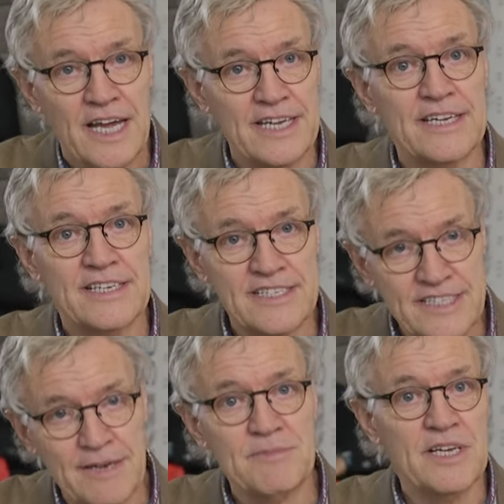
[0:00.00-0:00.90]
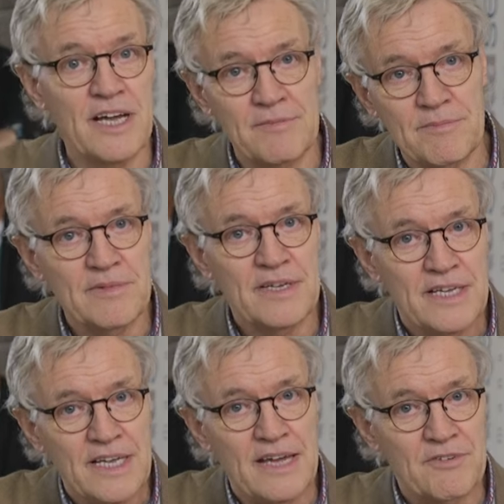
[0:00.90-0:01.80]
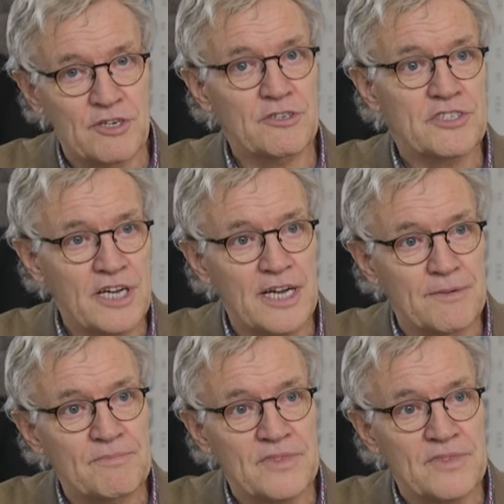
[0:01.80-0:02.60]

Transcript: And at the same time, have a good time.